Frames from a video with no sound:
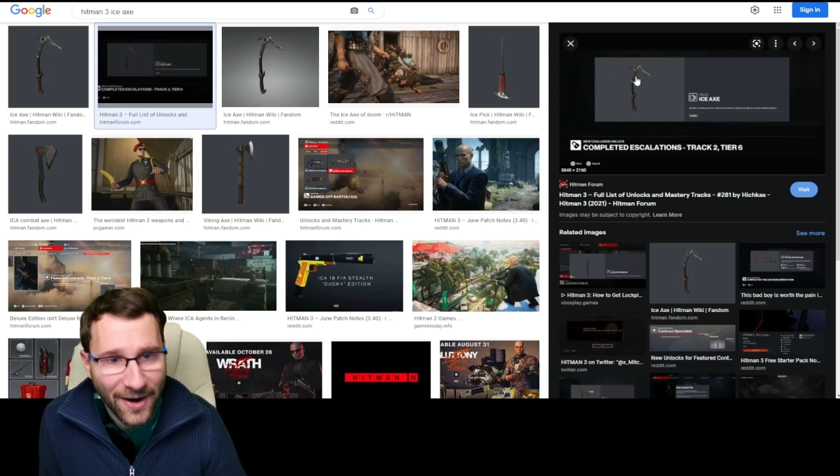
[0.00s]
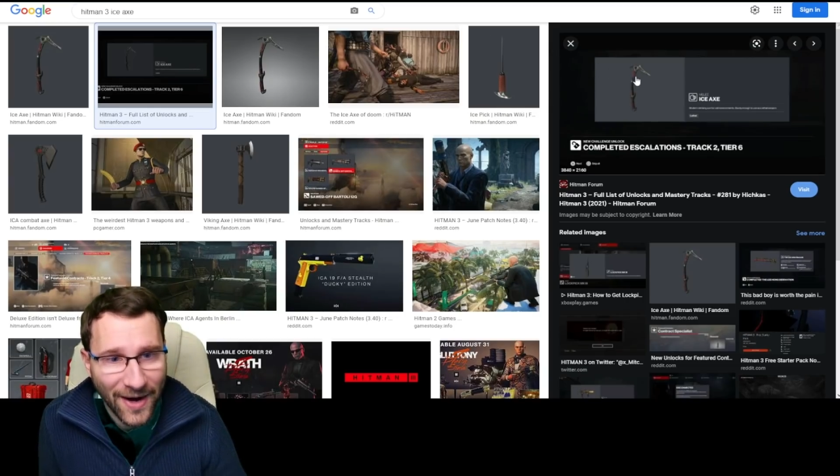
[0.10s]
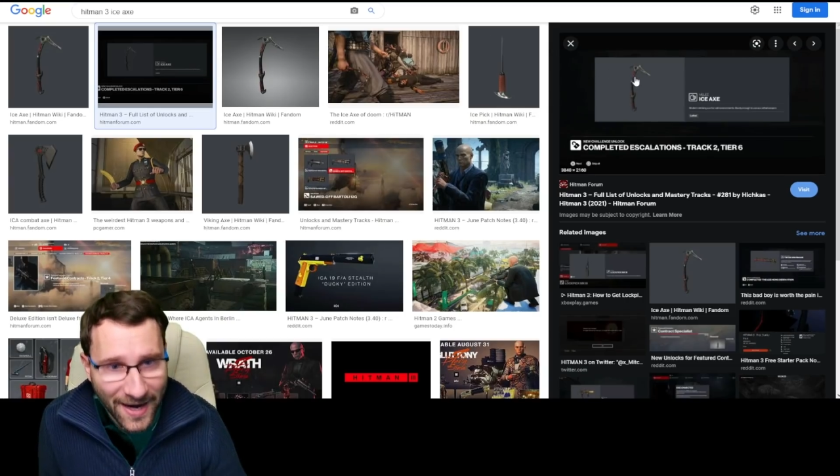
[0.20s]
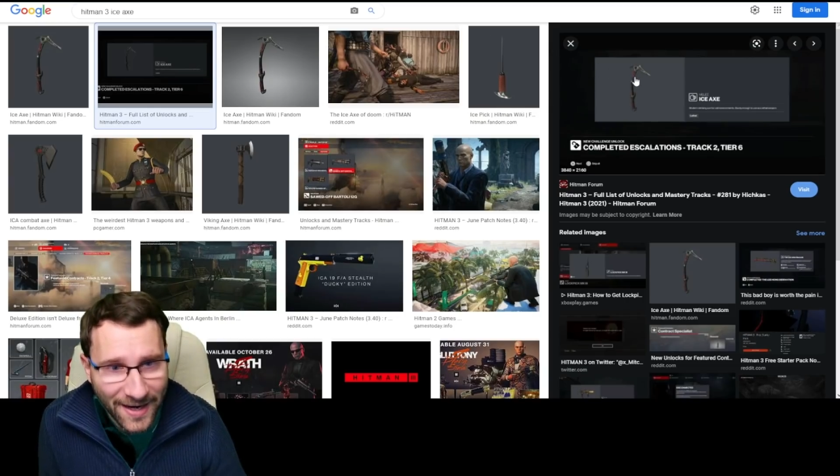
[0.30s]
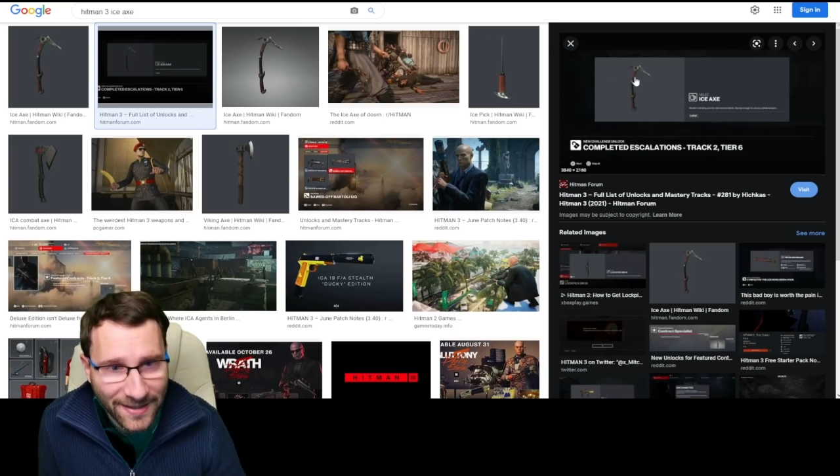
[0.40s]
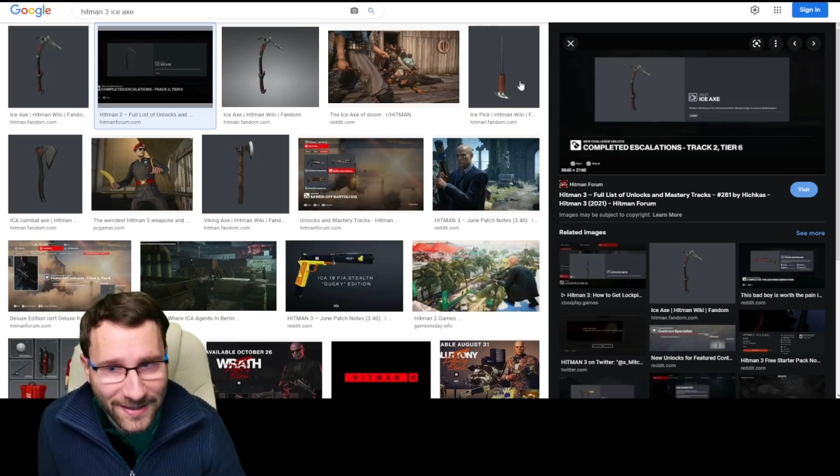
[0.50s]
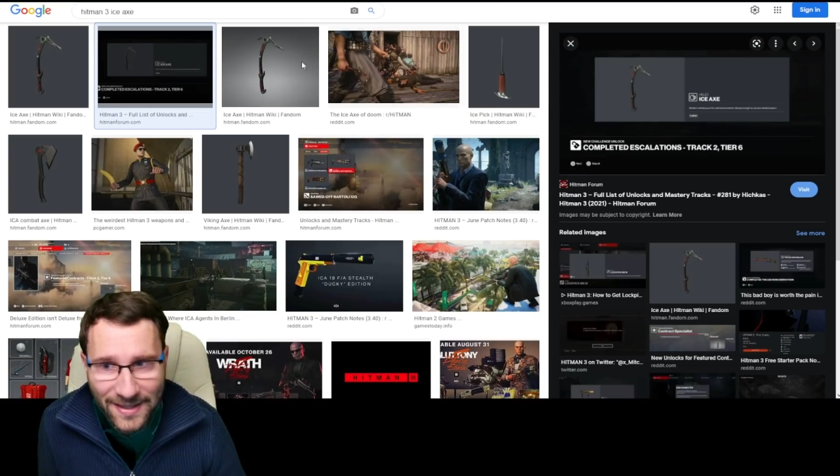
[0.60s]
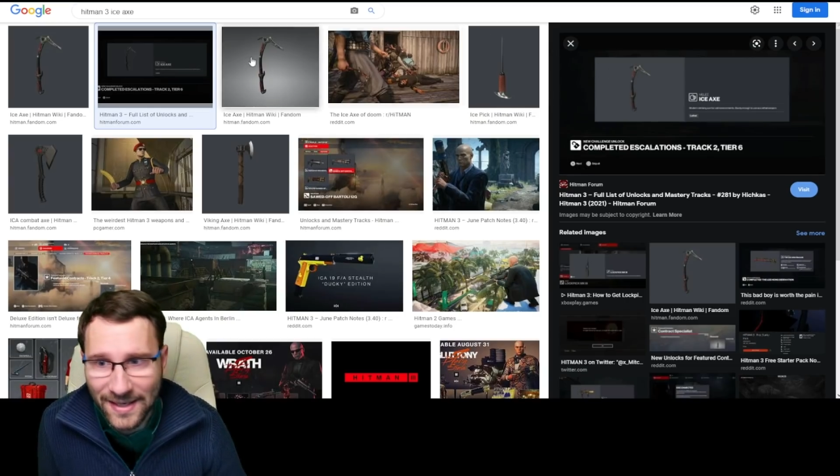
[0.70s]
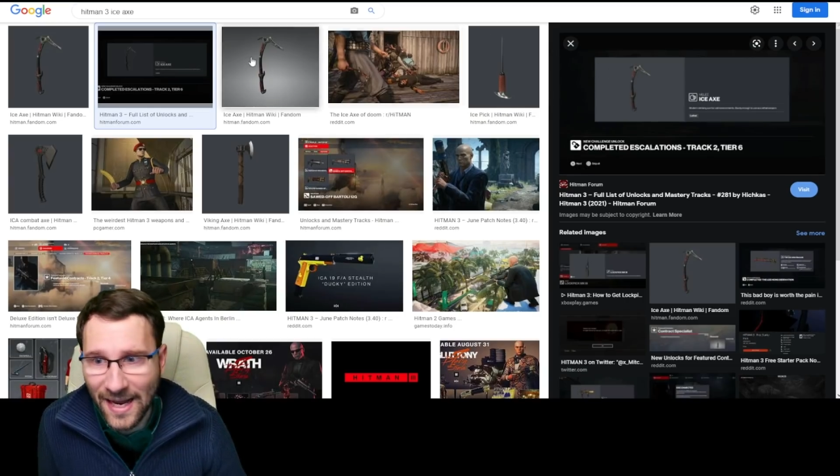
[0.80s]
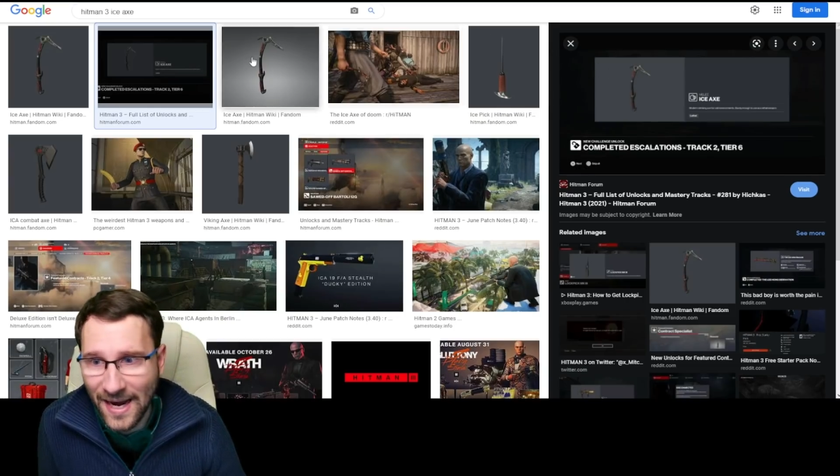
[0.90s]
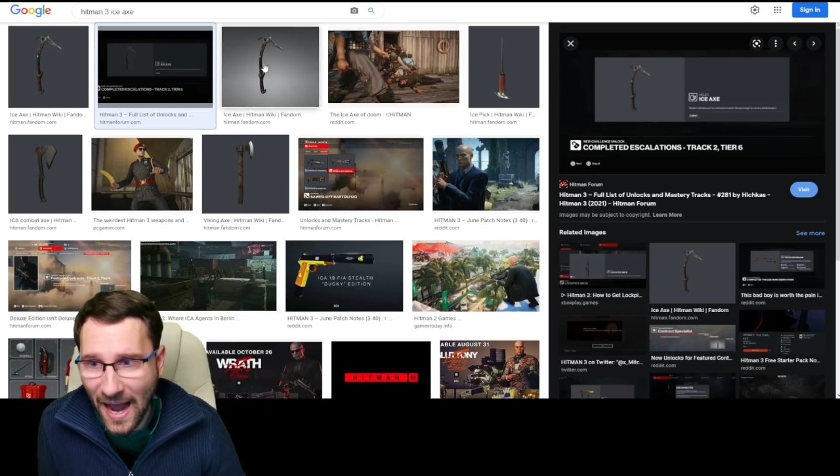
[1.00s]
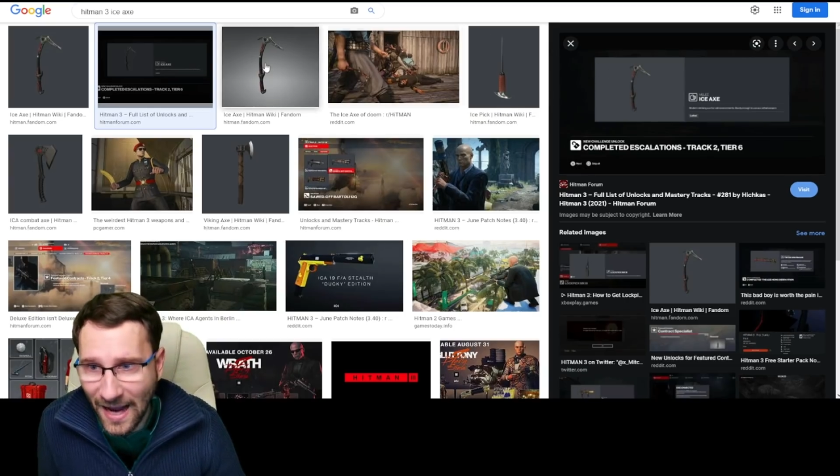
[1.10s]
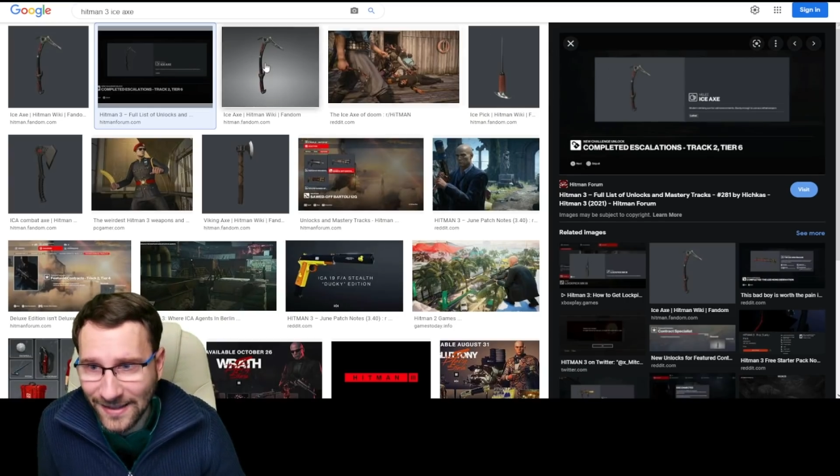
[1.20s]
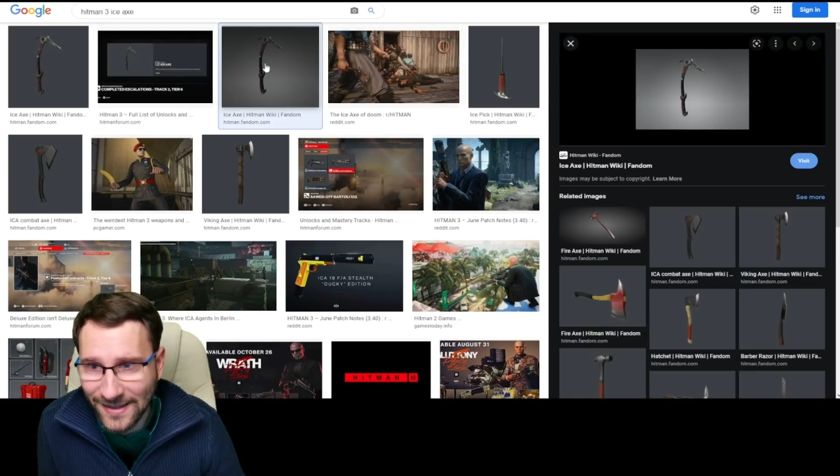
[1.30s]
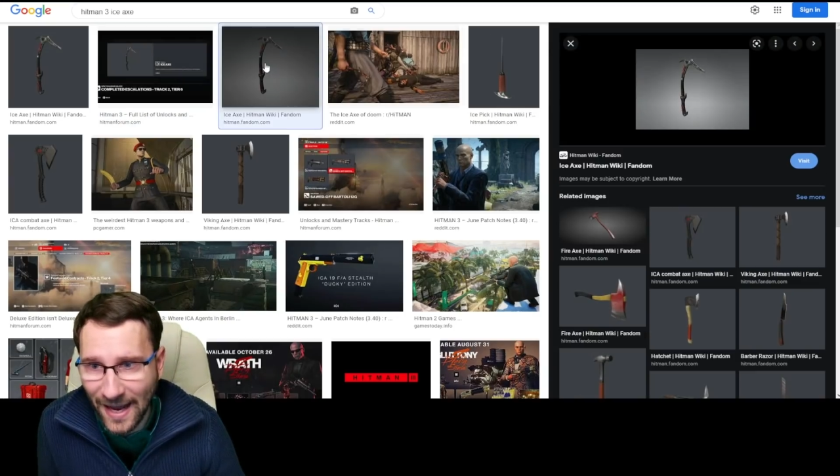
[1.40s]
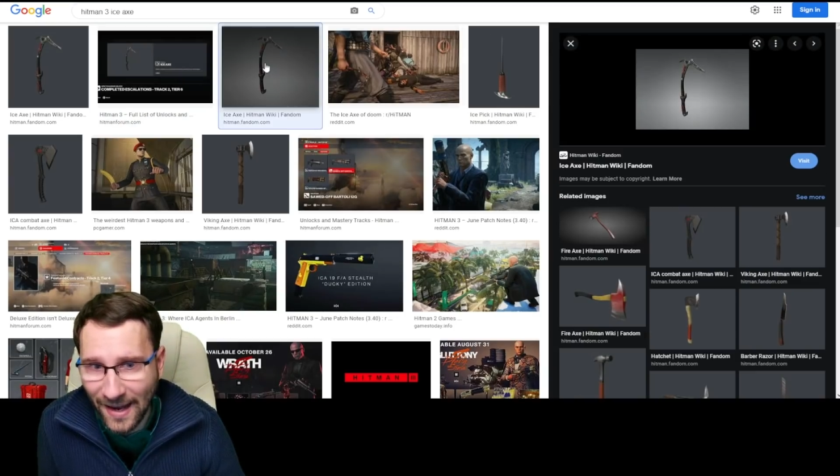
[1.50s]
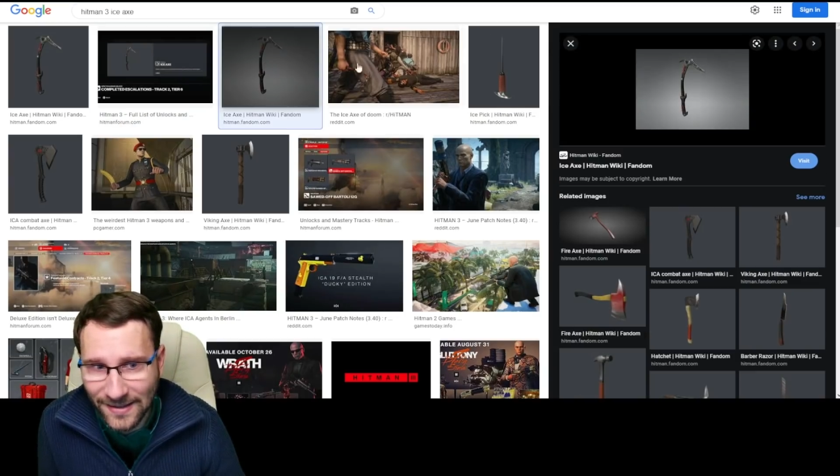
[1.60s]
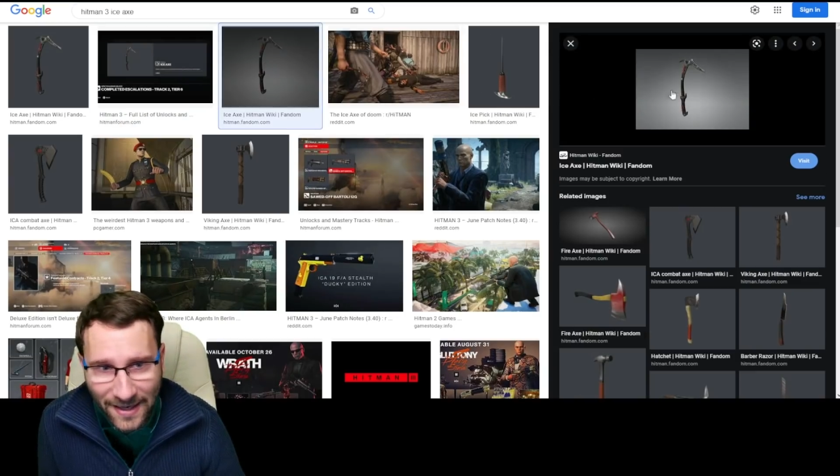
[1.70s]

is an ice axe.